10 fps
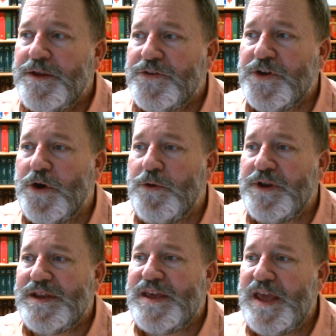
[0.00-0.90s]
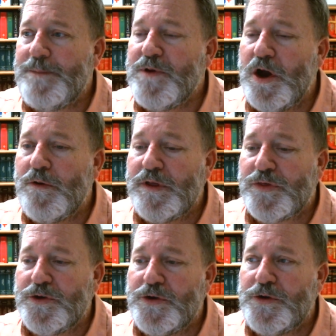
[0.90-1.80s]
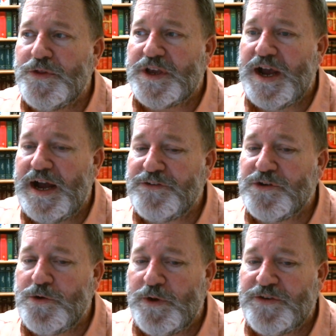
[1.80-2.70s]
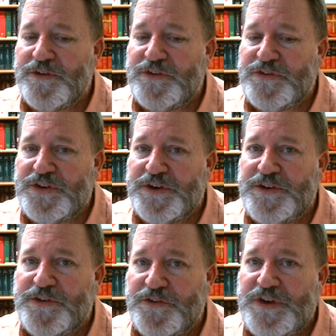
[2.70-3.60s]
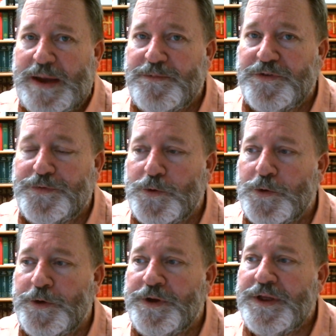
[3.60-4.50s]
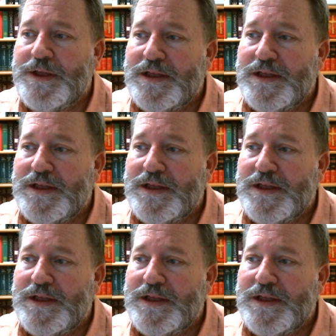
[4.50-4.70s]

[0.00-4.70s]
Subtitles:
So keep going through the consequentialist theories in chapter 4.